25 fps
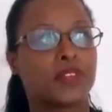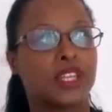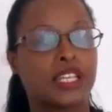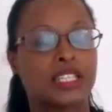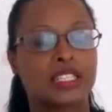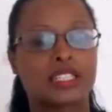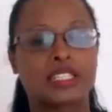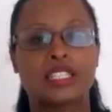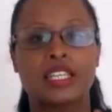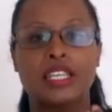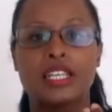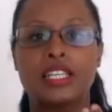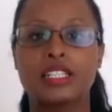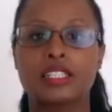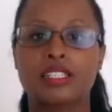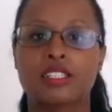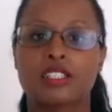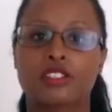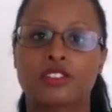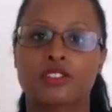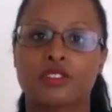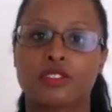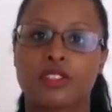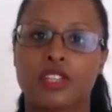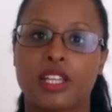It's
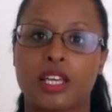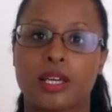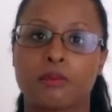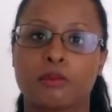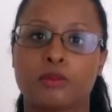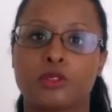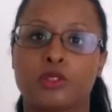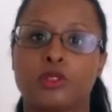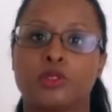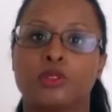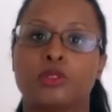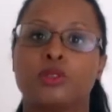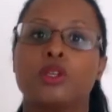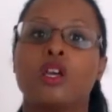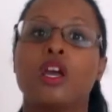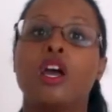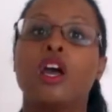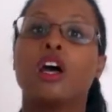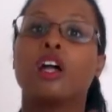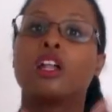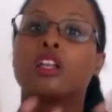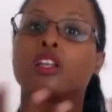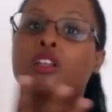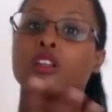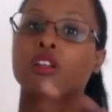easier for them to
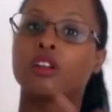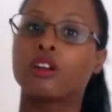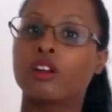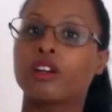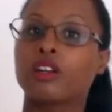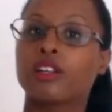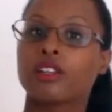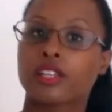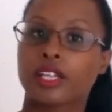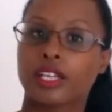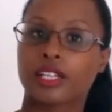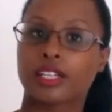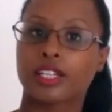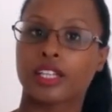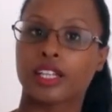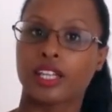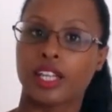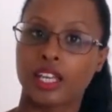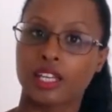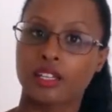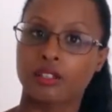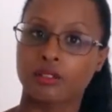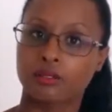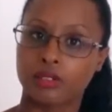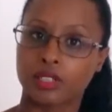learn that
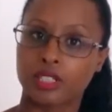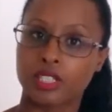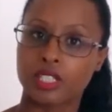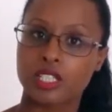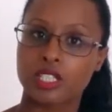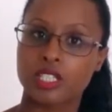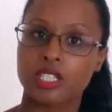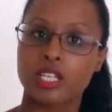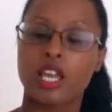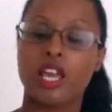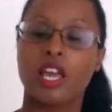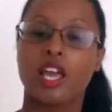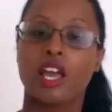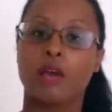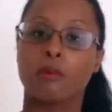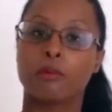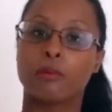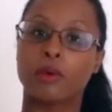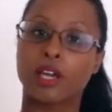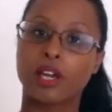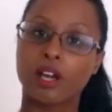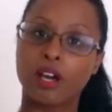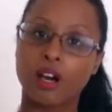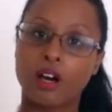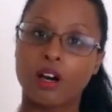language
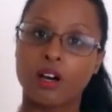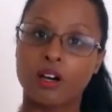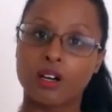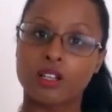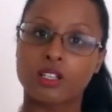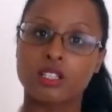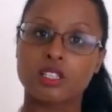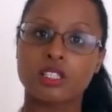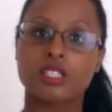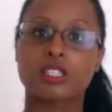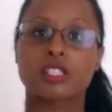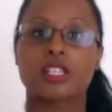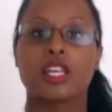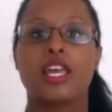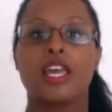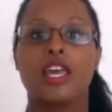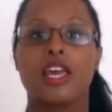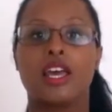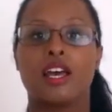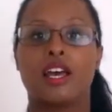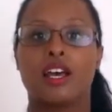because